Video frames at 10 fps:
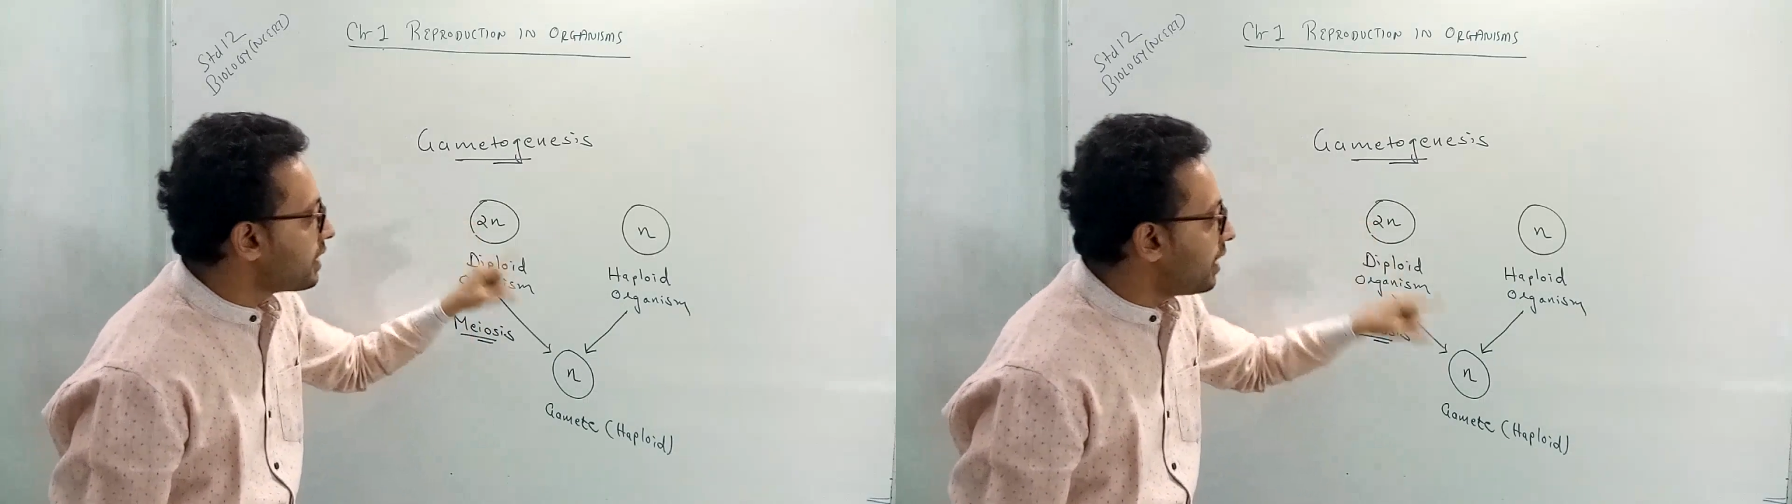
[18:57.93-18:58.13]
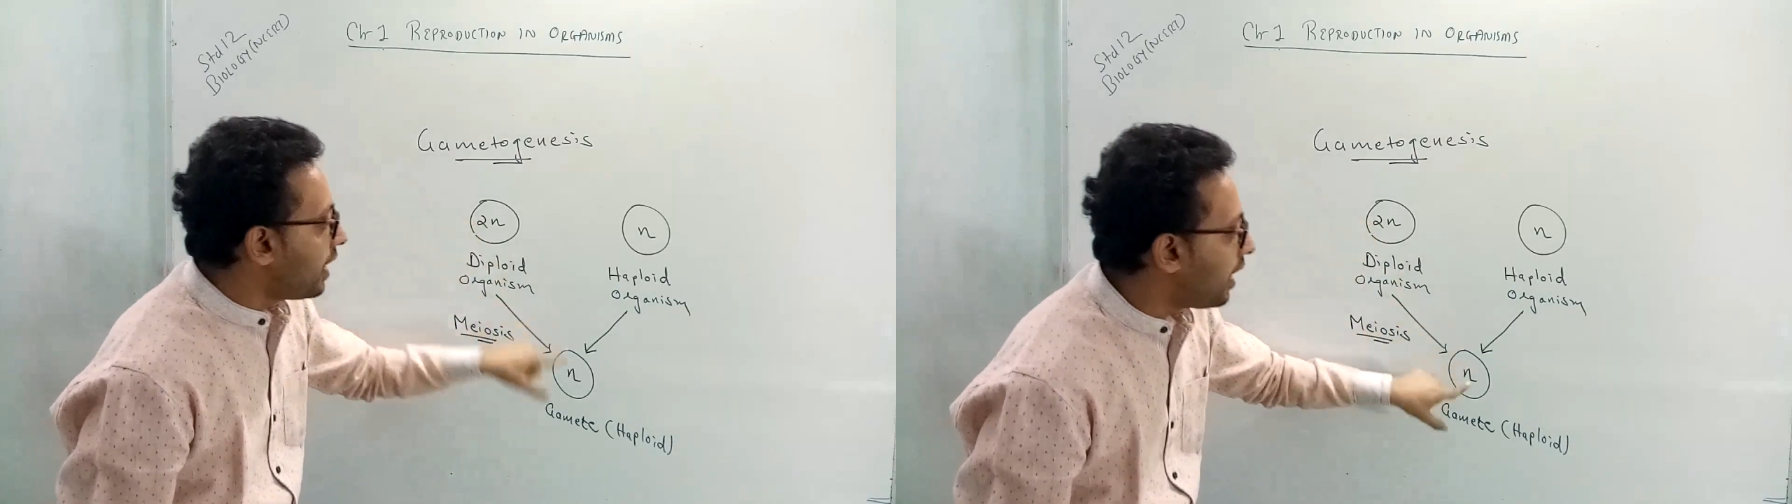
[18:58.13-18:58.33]

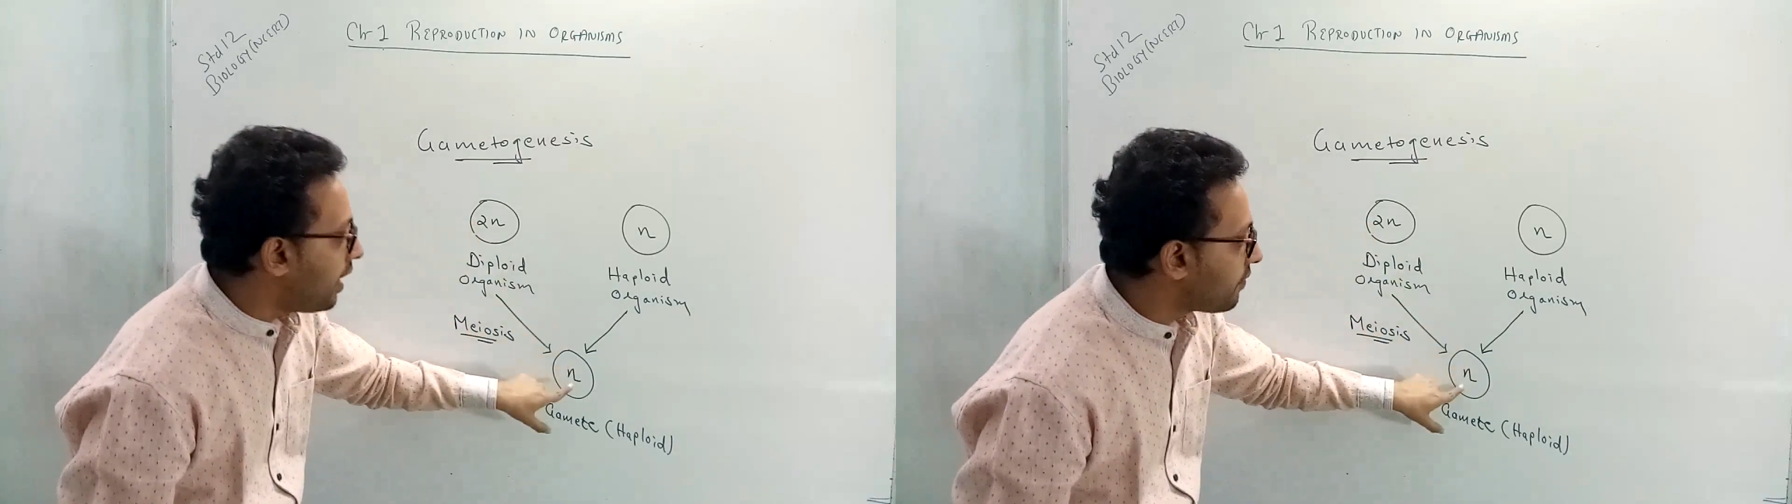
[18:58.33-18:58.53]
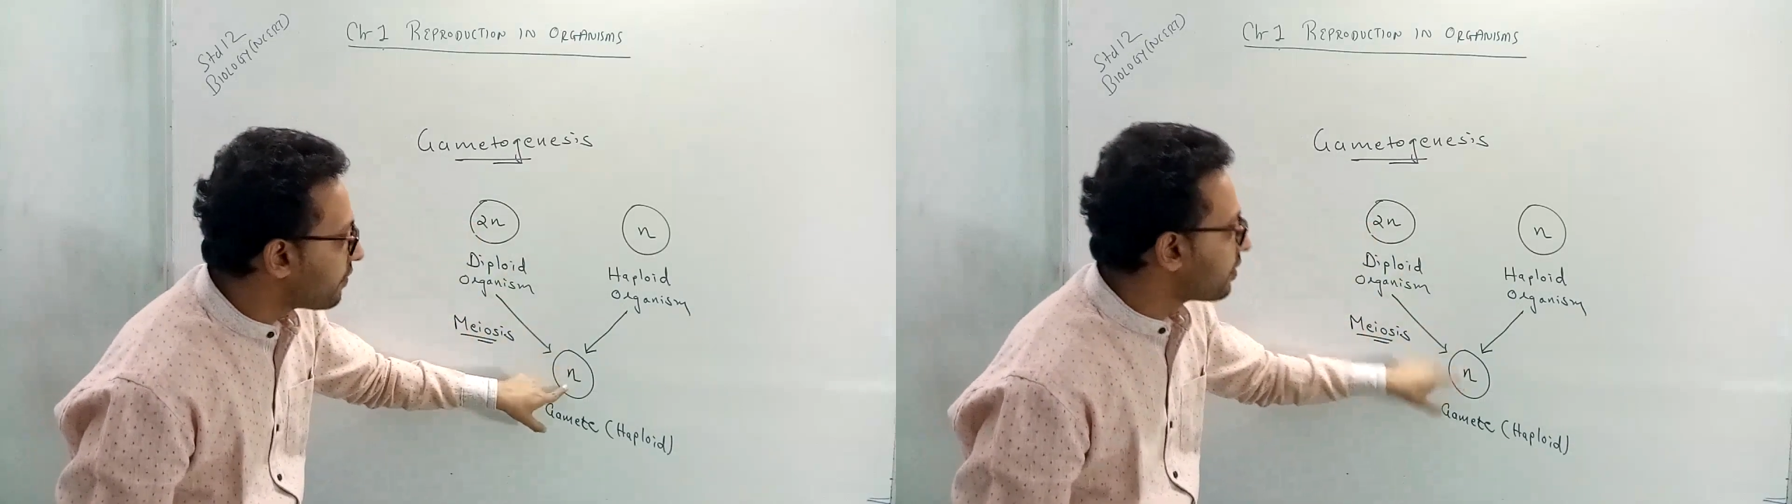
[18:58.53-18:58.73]

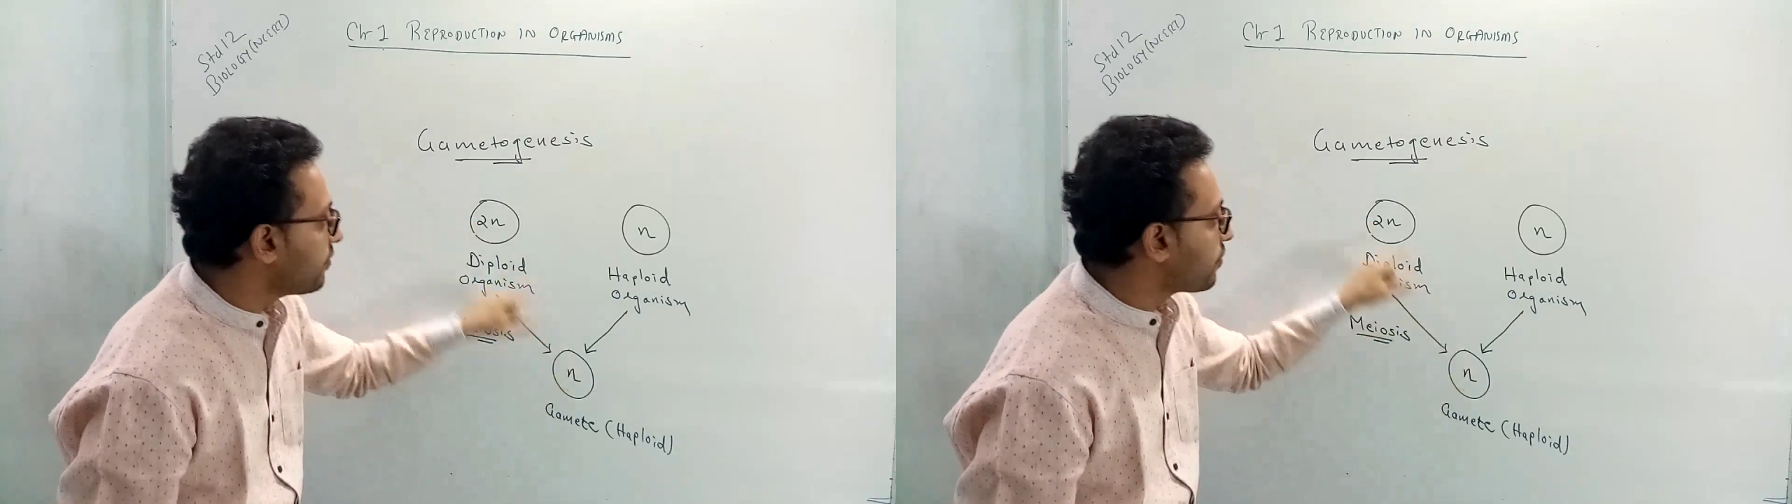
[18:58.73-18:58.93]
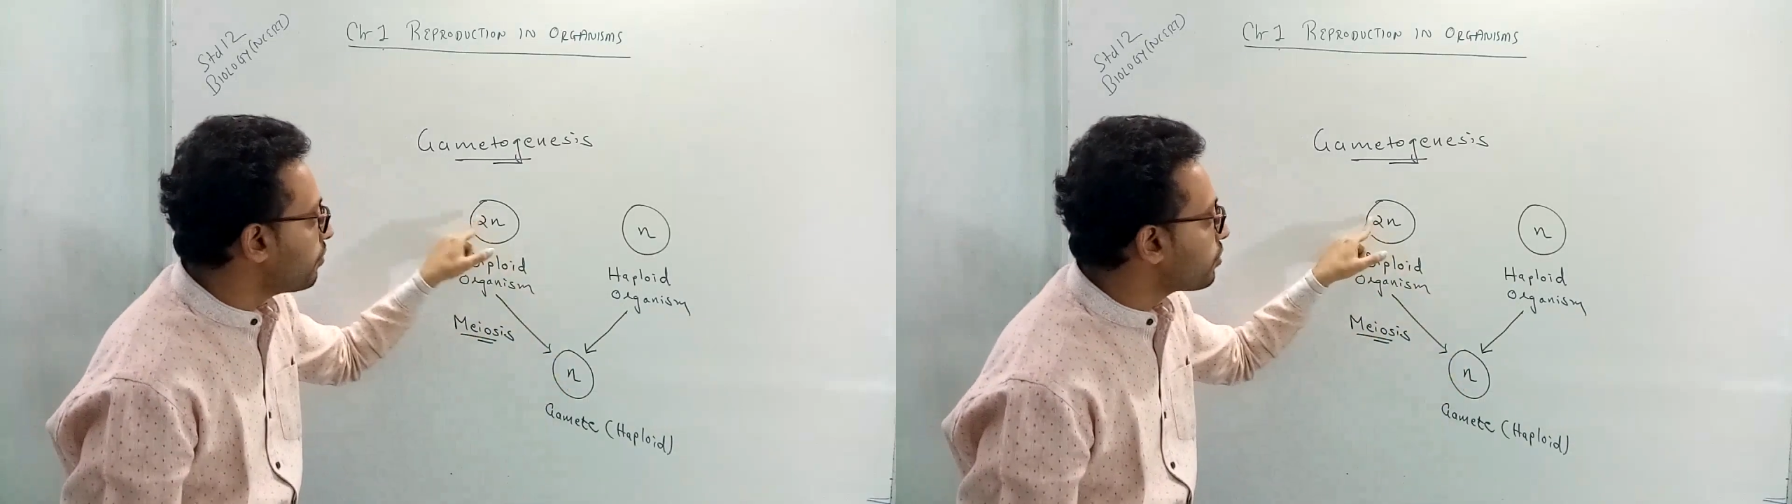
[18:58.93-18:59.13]
halved
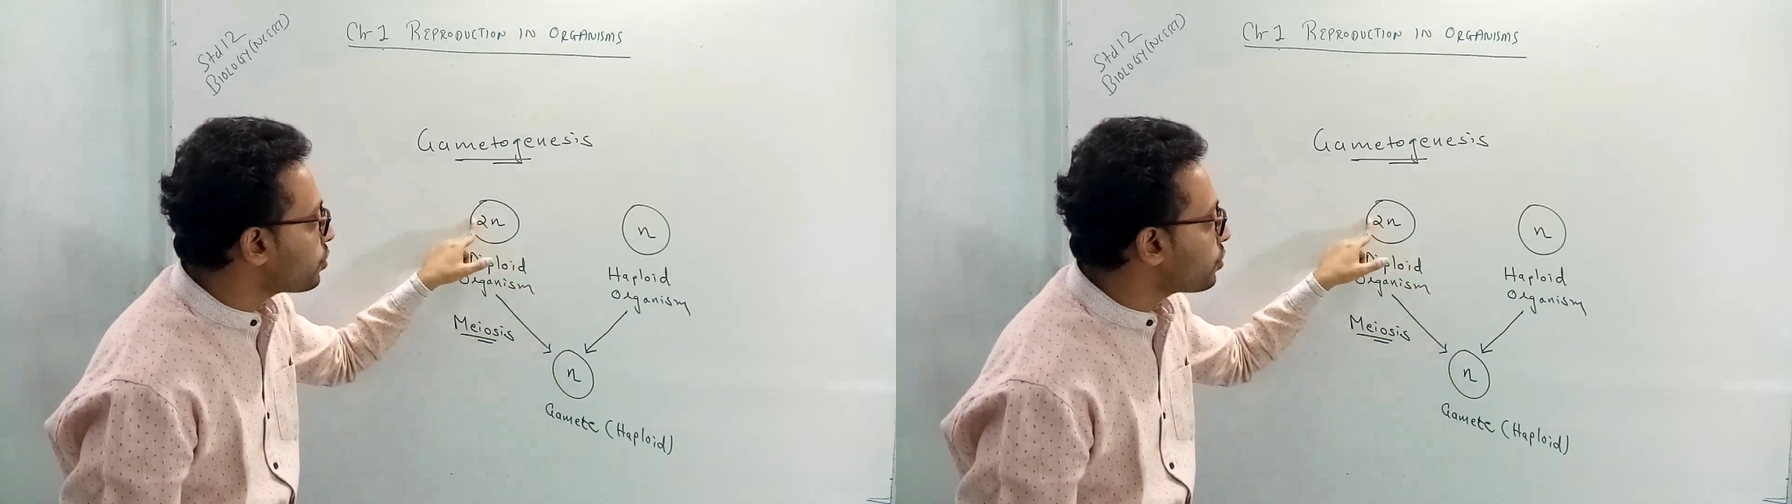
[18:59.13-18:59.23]
from 2